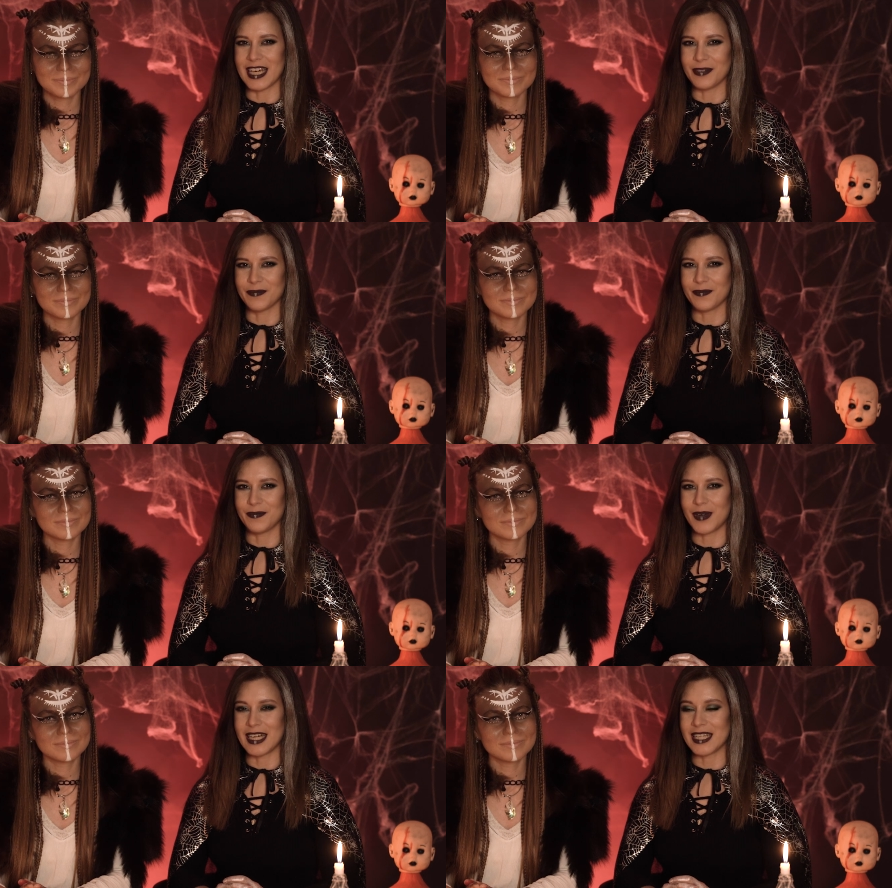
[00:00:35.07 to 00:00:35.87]
Speaker 1: them,
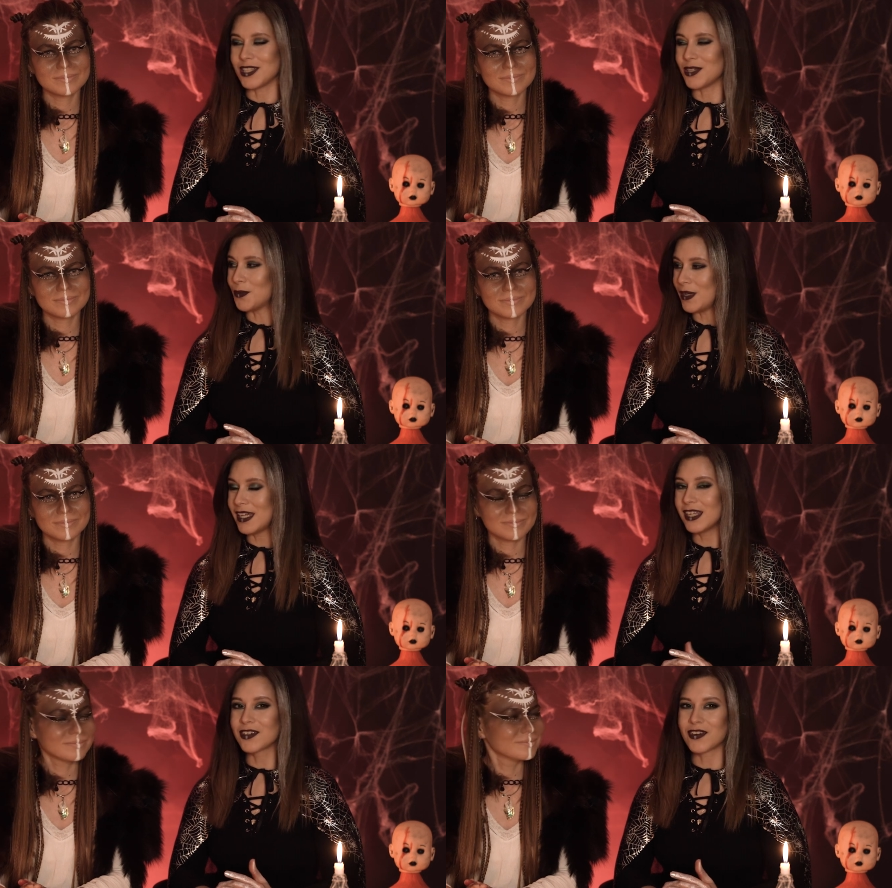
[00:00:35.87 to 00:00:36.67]
but
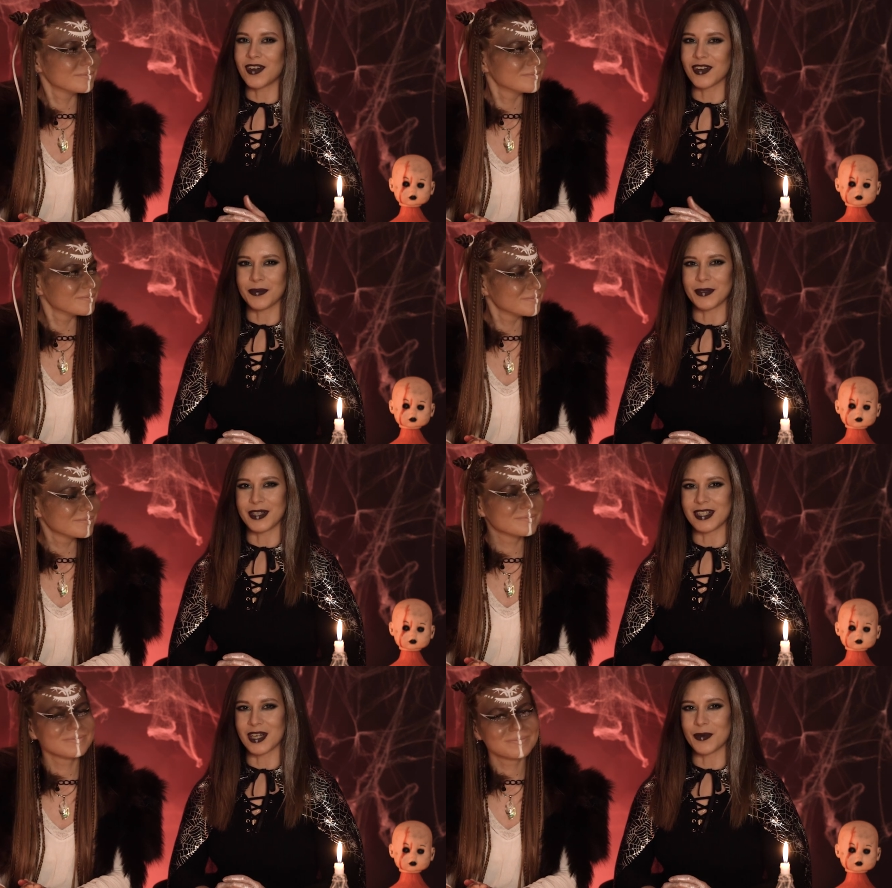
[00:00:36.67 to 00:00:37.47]
we at
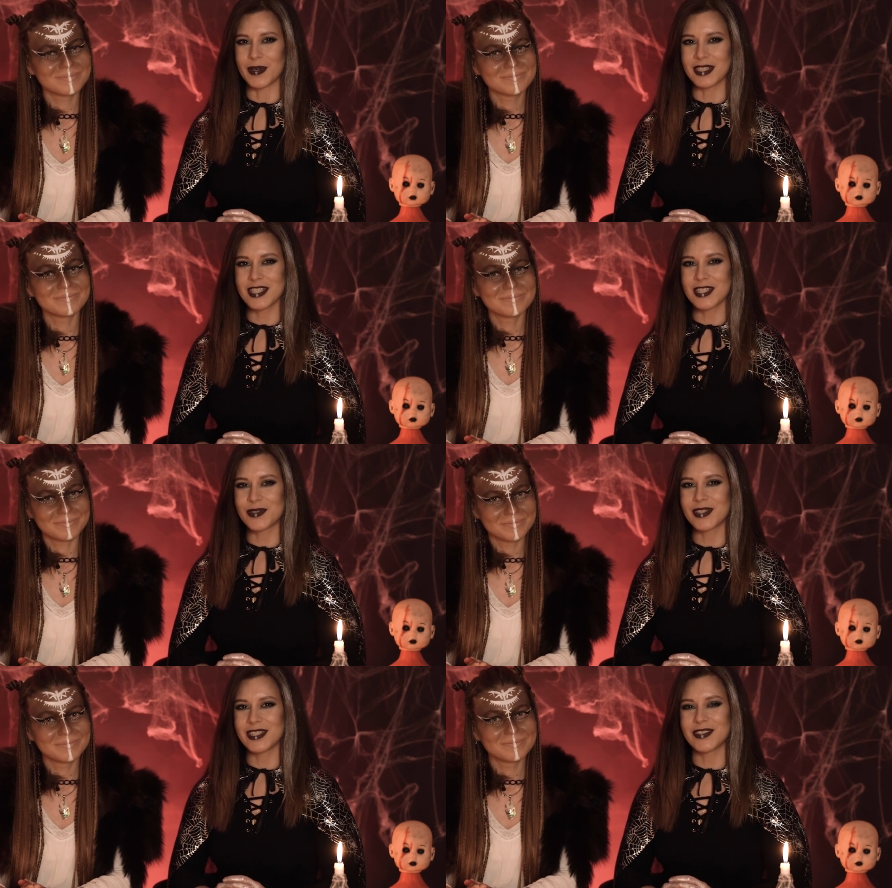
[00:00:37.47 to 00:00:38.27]
Crocoblock will
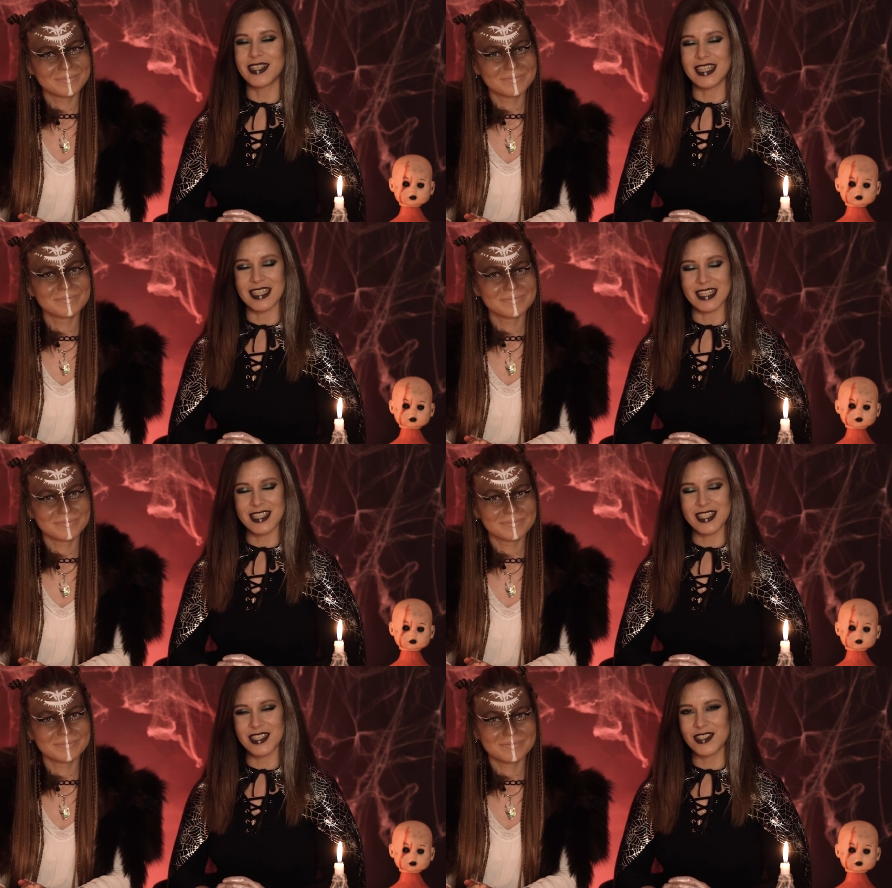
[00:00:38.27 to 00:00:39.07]
escort your
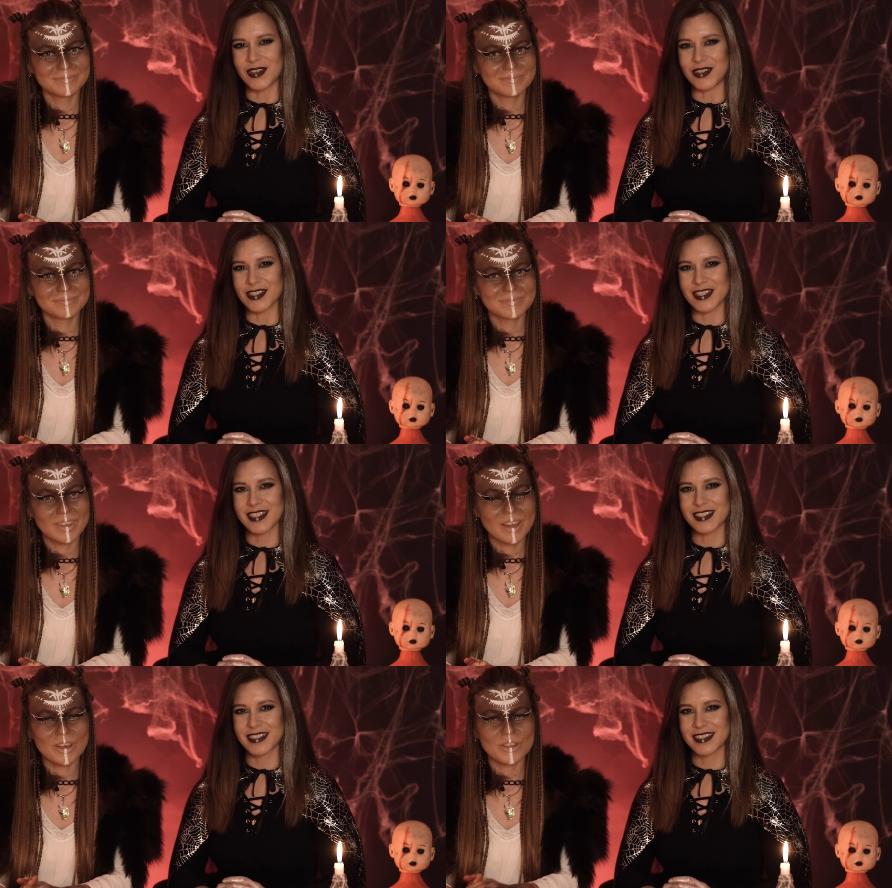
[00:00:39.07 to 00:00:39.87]
innocent
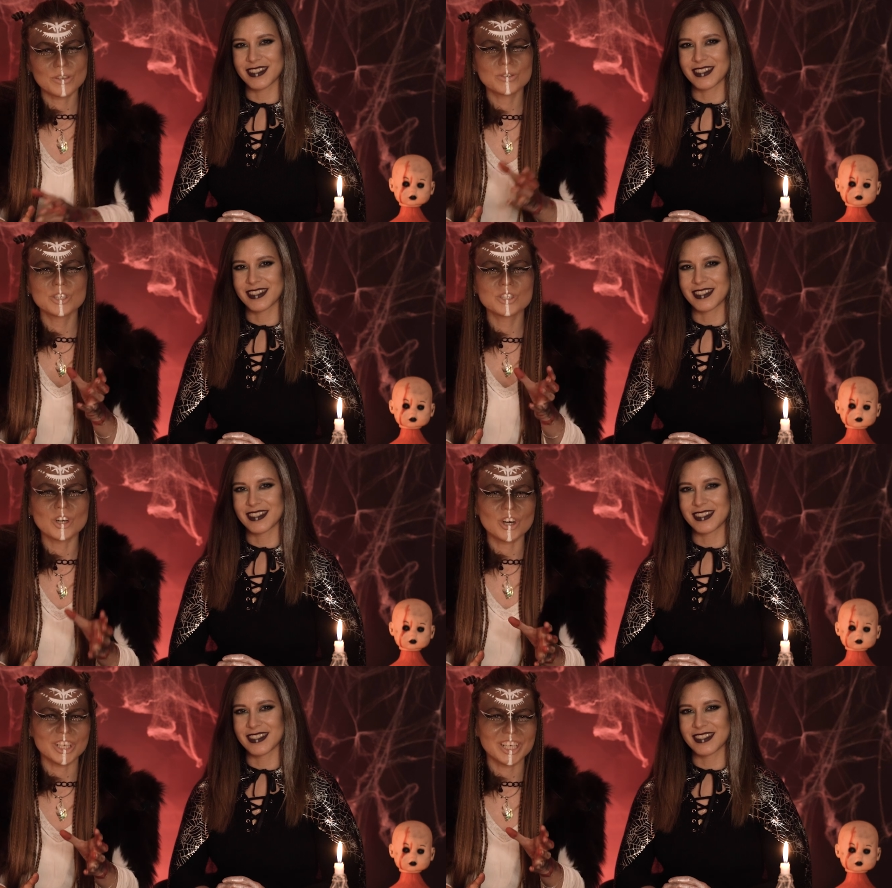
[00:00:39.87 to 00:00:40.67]
souls
Speaker 2: through the
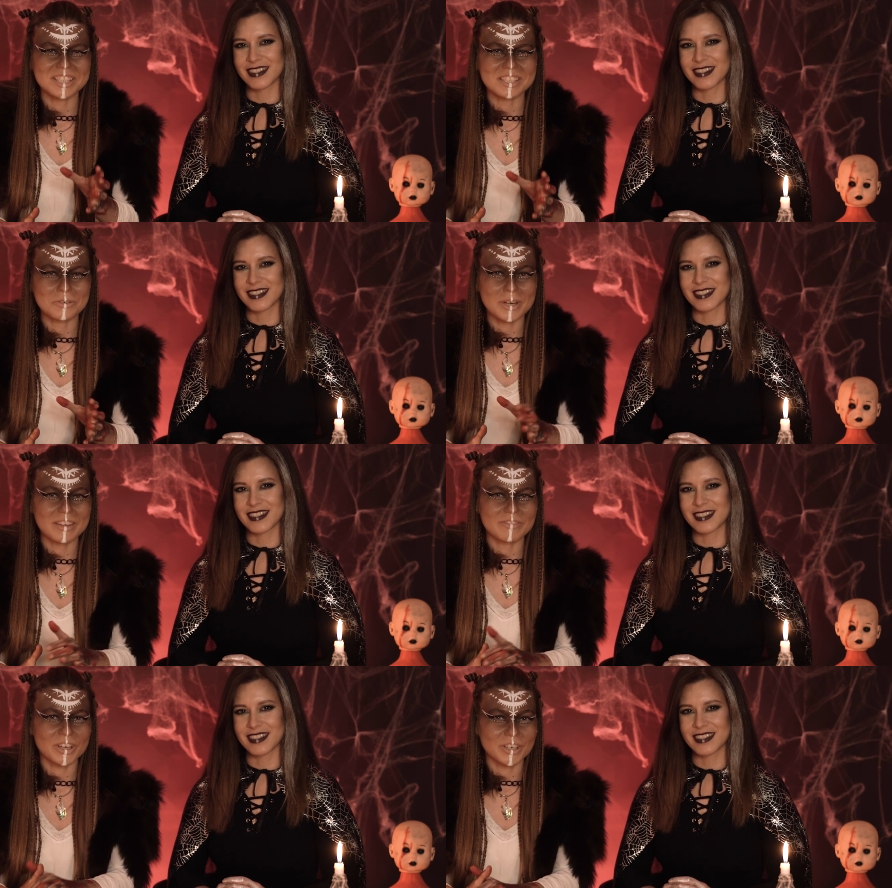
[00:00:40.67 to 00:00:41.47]
darkest
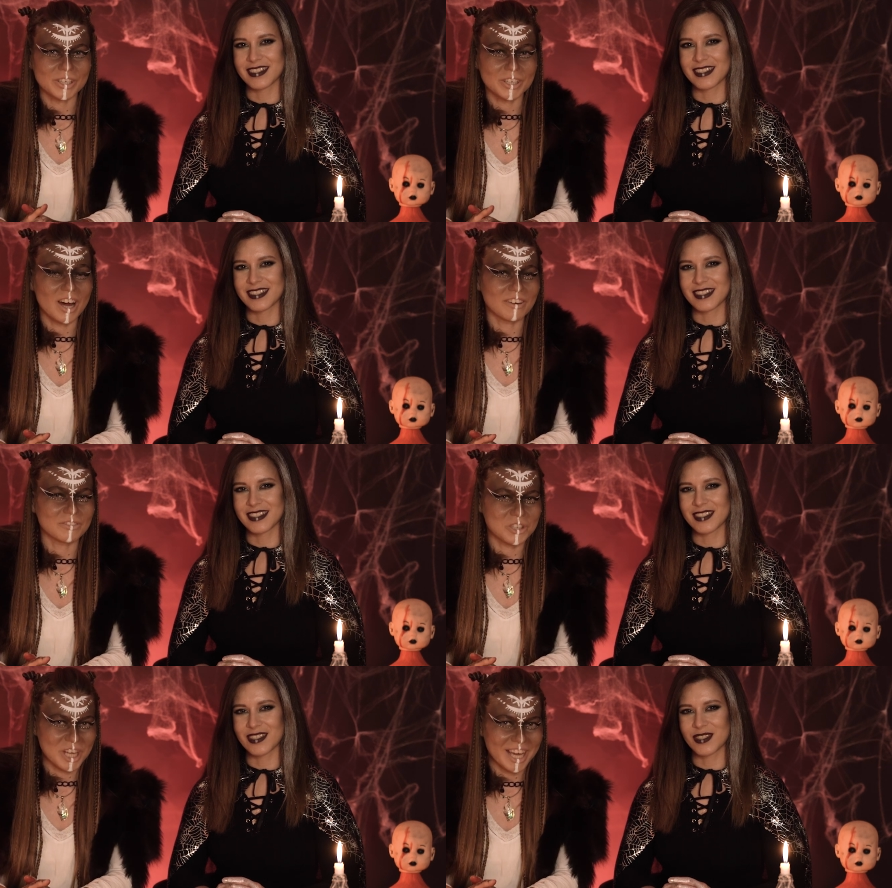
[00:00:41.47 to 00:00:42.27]
graveyard
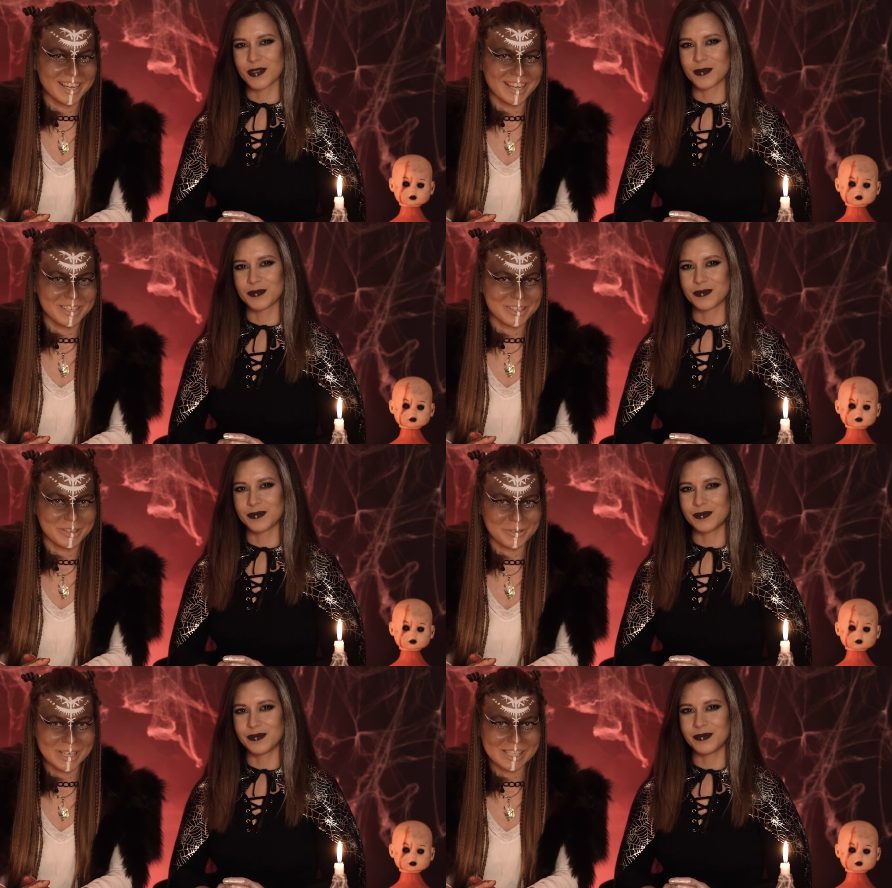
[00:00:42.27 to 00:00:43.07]
of jet
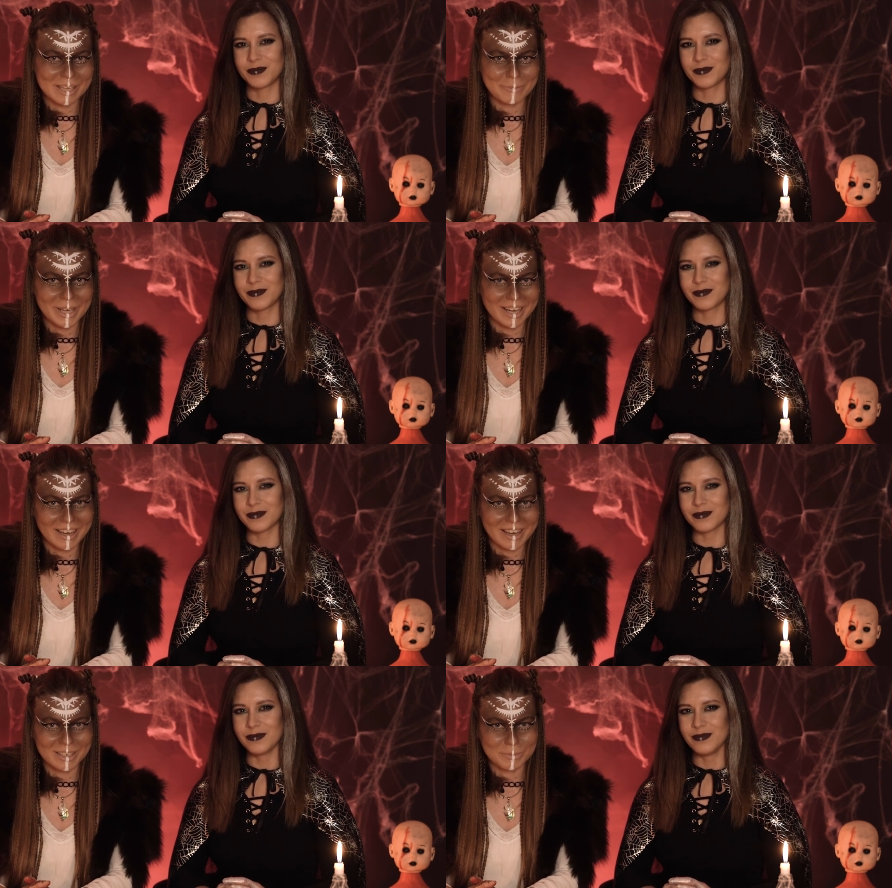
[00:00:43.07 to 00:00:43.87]
engine REST API
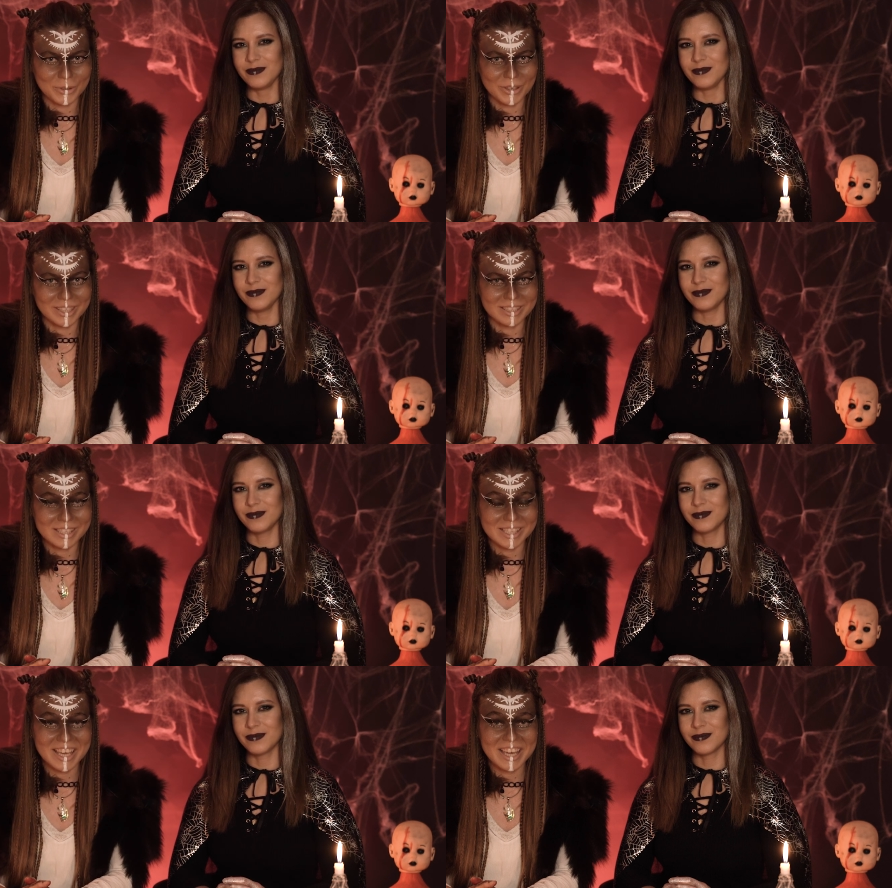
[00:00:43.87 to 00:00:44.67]

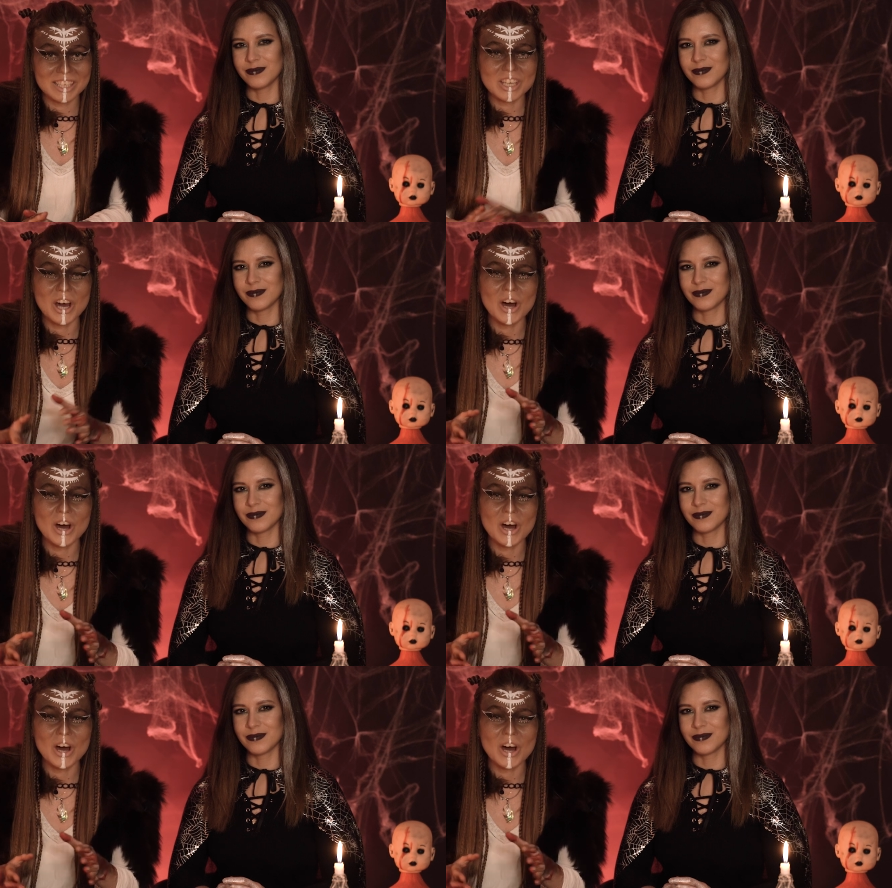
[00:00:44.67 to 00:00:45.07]
endpoints and